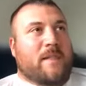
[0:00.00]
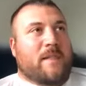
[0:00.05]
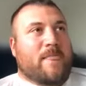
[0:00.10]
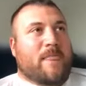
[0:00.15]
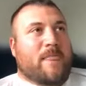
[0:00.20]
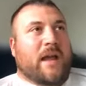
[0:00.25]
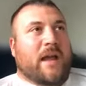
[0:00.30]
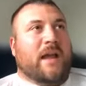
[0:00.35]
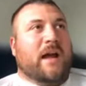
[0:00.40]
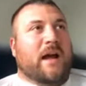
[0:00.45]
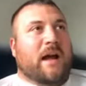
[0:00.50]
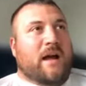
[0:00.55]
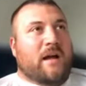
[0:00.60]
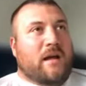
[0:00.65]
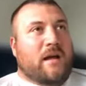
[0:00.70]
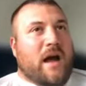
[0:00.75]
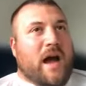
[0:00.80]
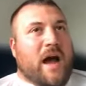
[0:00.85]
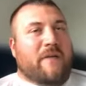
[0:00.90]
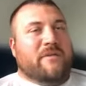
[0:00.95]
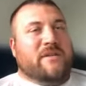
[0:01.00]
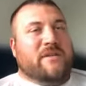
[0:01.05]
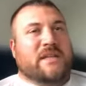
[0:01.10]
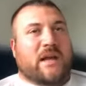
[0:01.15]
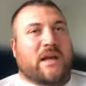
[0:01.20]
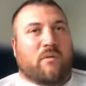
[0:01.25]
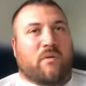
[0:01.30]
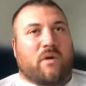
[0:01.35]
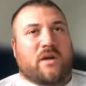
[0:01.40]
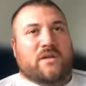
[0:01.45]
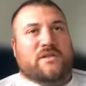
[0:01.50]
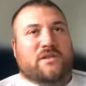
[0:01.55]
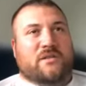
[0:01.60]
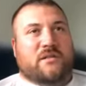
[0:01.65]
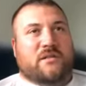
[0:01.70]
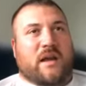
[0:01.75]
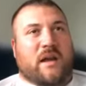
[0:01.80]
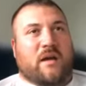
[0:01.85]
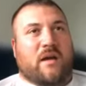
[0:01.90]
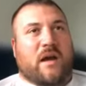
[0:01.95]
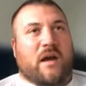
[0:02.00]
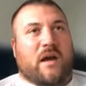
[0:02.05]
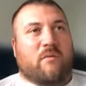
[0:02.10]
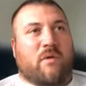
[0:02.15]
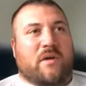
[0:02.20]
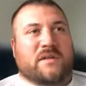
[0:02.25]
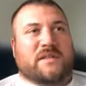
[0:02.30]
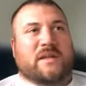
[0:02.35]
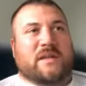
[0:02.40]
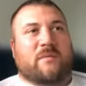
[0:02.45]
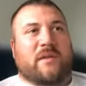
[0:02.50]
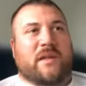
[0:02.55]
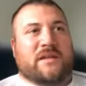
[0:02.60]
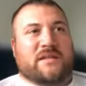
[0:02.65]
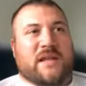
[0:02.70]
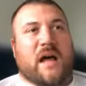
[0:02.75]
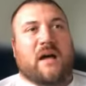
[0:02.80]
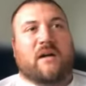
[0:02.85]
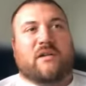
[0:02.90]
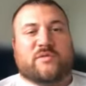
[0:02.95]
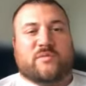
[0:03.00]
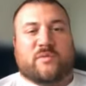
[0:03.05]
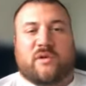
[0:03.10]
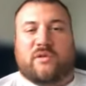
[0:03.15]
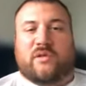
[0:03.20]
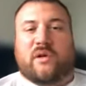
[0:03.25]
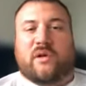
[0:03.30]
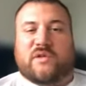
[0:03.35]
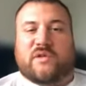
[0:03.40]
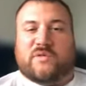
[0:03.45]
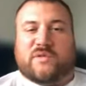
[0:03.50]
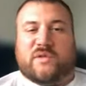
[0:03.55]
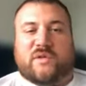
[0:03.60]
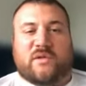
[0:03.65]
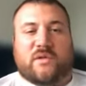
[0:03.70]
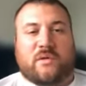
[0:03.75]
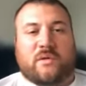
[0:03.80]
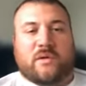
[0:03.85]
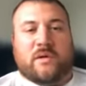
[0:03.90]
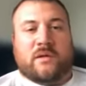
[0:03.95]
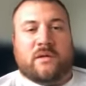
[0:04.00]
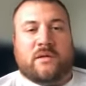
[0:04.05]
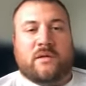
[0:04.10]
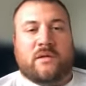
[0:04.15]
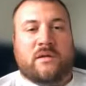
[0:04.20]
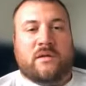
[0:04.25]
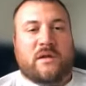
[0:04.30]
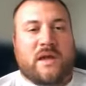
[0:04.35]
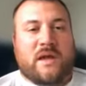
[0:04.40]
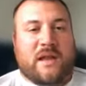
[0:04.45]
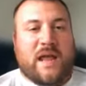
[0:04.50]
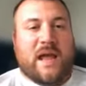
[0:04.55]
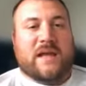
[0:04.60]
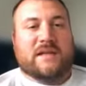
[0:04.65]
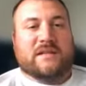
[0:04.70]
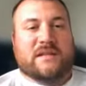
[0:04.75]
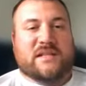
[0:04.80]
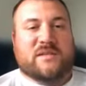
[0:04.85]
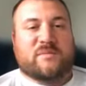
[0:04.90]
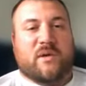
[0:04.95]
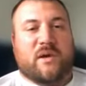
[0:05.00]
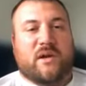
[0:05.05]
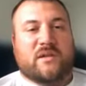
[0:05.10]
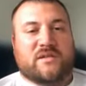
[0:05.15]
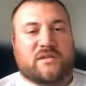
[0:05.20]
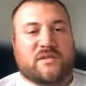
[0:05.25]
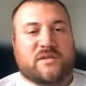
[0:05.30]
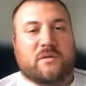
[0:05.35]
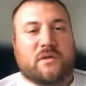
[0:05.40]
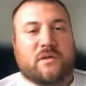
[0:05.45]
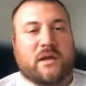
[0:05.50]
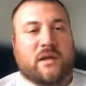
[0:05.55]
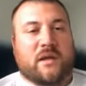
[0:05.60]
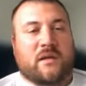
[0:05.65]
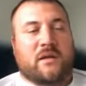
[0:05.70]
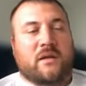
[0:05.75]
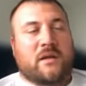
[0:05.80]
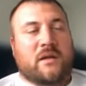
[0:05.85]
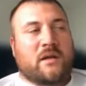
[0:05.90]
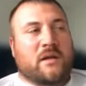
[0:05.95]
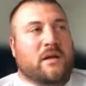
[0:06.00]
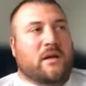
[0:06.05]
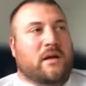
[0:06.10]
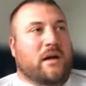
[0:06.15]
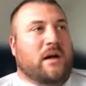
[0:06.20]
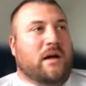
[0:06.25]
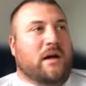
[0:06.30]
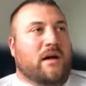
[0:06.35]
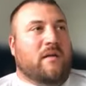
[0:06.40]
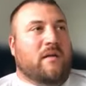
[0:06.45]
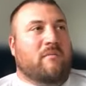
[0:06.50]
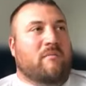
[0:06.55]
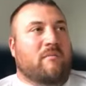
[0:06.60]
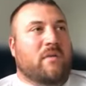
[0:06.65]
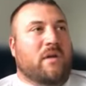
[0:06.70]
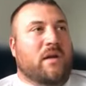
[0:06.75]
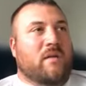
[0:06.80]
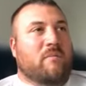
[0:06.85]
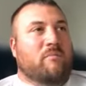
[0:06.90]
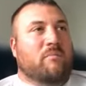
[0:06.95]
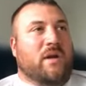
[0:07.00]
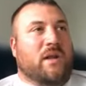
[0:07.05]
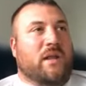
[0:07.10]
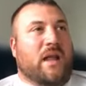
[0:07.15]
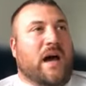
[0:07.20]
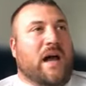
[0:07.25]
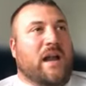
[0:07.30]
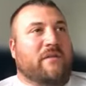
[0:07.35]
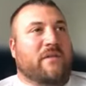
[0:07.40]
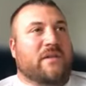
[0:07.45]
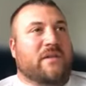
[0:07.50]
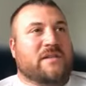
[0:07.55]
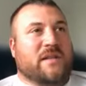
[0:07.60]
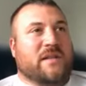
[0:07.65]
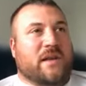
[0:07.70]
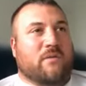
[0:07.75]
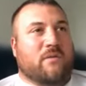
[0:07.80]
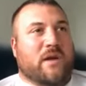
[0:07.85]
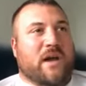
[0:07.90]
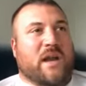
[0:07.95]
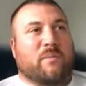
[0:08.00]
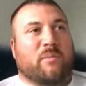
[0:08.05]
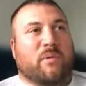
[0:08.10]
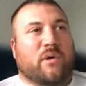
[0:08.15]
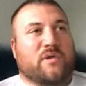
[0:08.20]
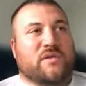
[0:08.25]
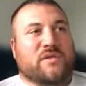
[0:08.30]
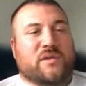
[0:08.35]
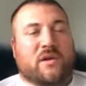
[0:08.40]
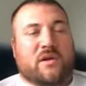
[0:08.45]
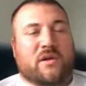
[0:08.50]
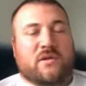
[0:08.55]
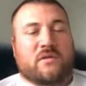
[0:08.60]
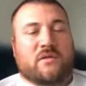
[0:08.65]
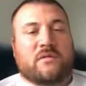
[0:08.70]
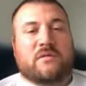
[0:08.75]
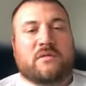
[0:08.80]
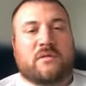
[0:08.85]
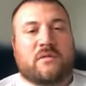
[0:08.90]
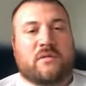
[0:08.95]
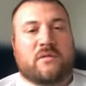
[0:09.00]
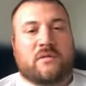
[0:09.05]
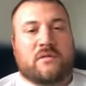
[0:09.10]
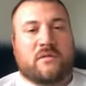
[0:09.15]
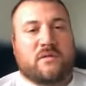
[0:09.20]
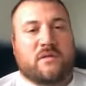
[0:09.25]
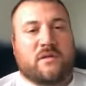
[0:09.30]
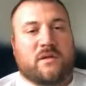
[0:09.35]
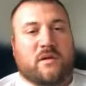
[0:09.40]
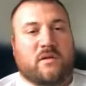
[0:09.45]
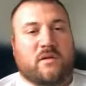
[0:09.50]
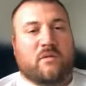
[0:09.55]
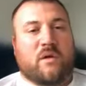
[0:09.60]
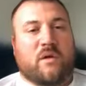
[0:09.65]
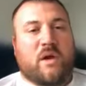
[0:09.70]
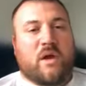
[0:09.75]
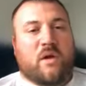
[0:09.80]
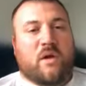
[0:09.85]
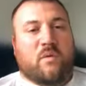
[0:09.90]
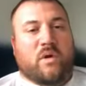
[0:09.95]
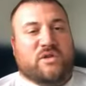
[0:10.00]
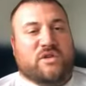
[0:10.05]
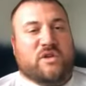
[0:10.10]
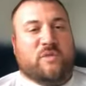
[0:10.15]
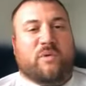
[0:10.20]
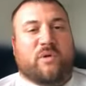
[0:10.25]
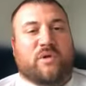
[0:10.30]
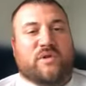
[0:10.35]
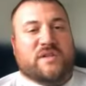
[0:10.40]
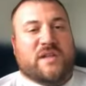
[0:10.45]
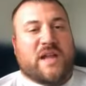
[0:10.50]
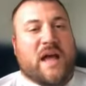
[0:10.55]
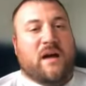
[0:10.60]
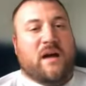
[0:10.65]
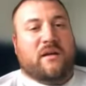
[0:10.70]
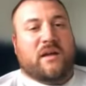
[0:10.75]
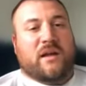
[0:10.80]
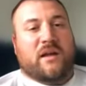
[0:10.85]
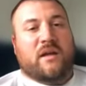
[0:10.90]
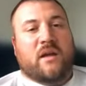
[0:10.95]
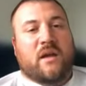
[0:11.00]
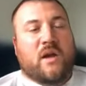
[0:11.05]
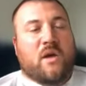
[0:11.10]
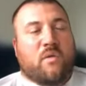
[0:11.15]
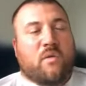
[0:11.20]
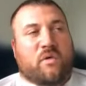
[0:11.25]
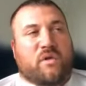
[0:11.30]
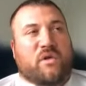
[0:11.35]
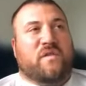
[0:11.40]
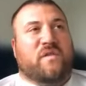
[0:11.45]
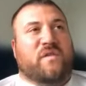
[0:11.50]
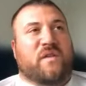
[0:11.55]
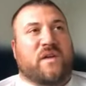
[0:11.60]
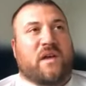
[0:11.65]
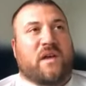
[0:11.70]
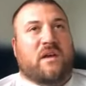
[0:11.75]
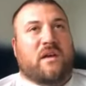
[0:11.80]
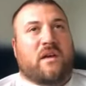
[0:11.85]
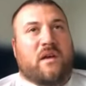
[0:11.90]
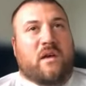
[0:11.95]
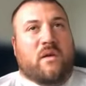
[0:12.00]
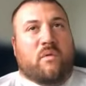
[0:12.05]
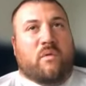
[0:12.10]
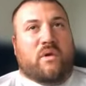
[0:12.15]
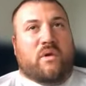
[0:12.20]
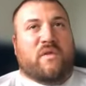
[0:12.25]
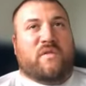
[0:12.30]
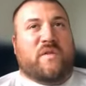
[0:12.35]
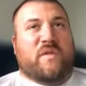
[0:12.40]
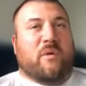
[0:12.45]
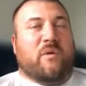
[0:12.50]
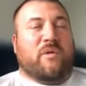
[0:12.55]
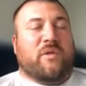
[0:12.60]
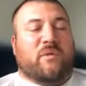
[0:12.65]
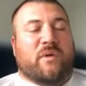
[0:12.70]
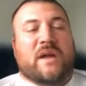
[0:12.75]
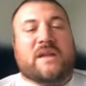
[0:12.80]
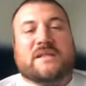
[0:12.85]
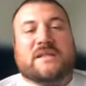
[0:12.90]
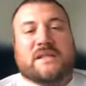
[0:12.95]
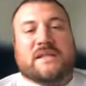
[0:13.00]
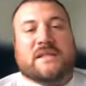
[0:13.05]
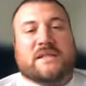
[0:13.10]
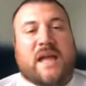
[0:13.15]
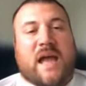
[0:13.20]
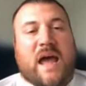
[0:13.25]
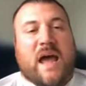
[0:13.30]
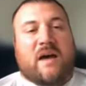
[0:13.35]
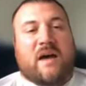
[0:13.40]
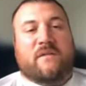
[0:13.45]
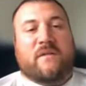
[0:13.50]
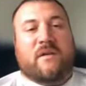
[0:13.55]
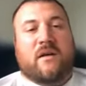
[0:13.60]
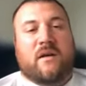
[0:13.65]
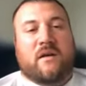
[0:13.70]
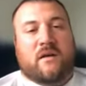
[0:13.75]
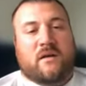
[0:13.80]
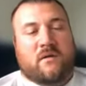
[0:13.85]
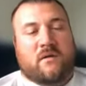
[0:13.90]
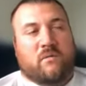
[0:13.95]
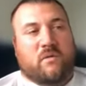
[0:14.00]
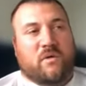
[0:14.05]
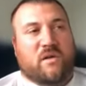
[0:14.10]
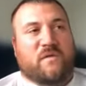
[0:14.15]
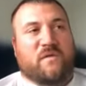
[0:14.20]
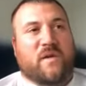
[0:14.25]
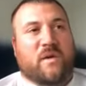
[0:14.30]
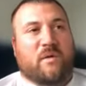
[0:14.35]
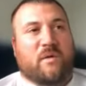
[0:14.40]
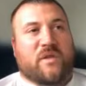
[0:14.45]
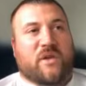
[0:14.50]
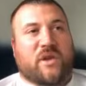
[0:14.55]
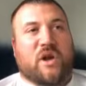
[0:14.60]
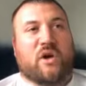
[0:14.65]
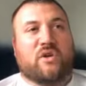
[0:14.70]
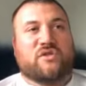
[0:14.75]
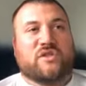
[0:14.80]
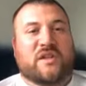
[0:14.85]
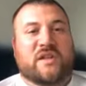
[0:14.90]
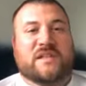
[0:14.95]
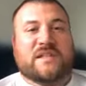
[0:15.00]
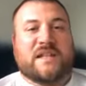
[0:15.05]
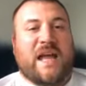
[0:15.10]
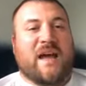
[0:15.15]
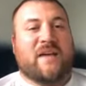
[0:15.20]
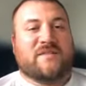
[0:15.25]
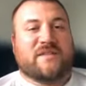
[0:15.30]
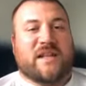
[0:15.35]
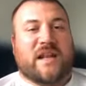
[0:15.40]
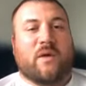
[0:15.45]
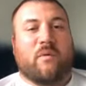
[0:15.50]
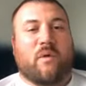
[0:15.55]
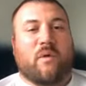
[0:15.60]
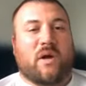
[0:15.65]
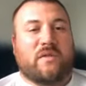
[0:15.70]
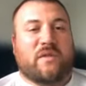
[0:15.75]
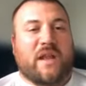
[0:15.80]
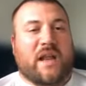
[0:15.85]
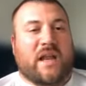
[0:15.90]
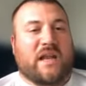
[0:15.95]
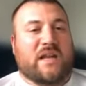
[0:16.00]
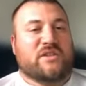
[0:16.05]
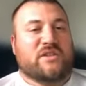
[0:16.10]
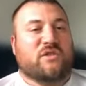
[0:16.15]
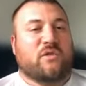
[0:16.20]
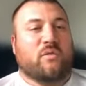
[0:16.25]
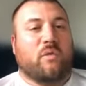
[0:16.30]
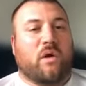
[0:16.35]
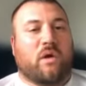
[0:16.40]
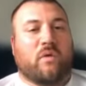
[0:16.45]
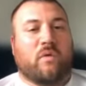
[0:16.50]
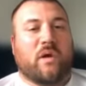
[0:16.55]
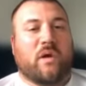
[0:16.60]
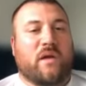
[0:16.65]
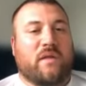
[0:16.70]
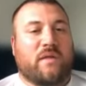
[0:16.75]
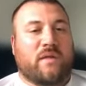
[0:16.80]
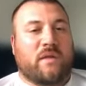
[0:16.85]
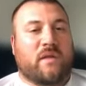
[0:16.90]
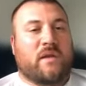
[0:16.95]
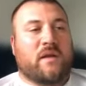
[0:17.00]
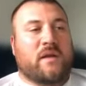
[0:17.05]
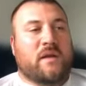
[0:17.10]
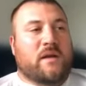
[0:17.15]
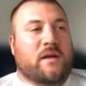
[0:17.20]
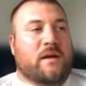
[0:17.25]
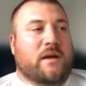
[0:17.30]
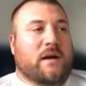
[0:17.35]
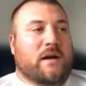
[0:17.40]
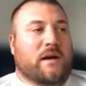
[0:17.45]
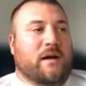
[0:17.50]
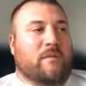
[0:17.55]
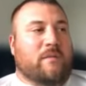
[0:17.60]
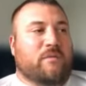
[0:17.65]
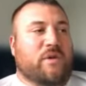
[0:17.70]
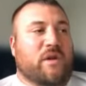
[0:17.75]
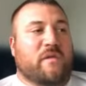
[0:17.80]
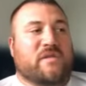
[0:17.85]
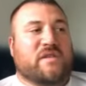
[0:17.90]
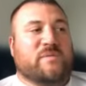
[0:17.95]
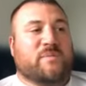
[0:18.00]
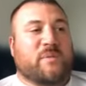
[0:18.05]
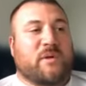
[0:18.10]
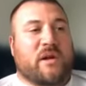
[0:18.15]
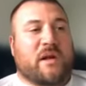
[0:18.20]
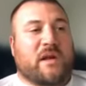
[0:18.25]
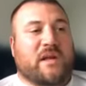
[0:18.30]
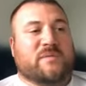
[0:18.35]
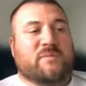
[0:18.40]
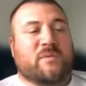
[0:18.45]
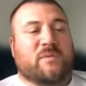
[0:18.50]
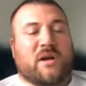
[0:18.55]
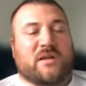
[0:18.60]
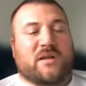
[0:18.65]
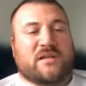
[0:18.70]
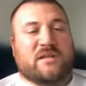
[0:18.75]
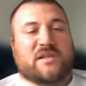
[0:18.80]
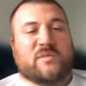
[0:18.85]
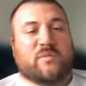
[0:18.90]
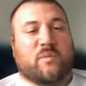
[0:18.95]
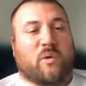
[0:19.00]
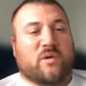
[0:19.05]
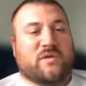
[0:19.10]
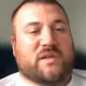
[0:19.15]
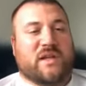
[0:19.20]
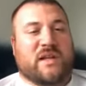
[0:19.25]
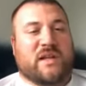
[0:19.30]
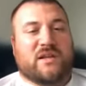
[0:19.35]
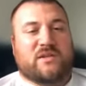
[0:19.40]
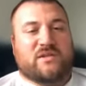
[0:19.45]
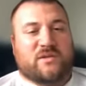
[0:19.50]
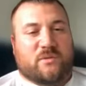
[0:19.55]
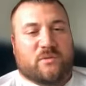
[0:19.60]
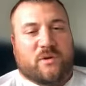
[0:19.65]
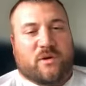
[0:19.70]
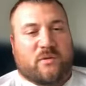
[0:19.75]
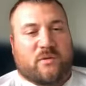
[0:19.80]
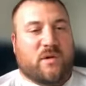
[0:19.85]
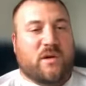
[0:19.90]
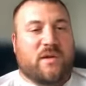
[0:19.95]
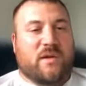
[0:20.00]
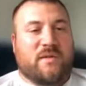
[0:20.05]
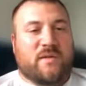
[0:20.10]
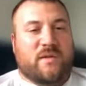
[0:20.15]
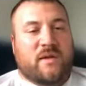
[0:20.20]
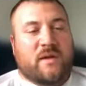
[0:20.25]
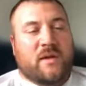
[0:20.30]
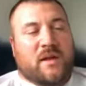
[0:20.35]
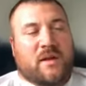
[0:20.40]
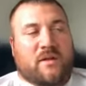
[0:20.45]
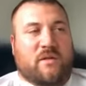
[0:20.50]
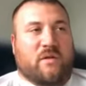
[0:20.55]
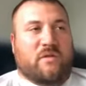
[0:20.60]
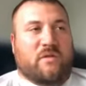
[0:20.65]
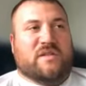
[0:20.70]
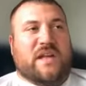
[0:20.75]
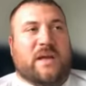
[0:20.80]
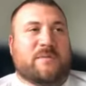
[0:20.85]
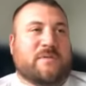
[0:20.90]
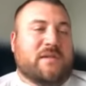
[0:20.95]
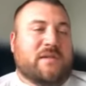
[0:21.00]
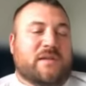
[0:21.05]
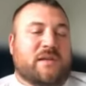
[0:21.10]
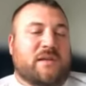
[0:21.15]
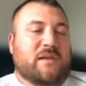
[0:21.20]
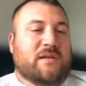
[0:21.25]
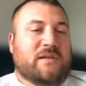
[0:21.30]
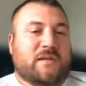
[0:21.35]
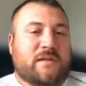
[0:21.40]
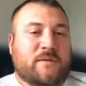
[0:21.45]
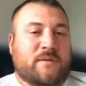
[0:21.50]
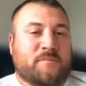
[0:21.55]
like, obviously I want somebody that's knowledgeable and knows what they're doing. and has experience doing it. But a lot of it's like, what kind of person are you? You know, what's your personality? Will you fit? Will you fit with the rest of the staff? Will you fit with the coaching staffs that I need you to work with? Do you have experience in the sports that I need you to work with? Those types of things.